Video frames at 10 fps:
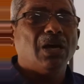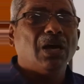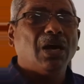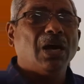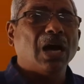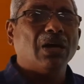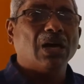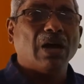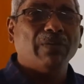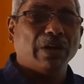are
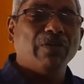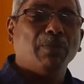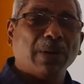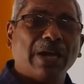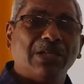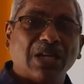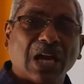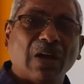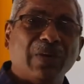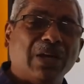
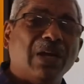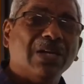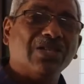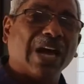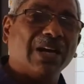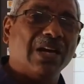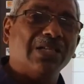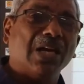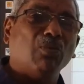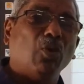having
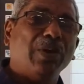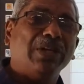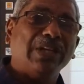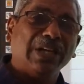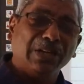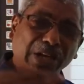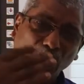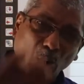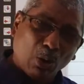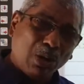satellites are moving in their
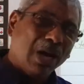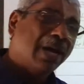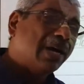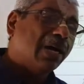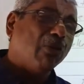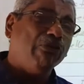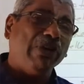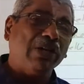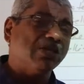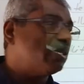own
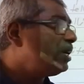fixed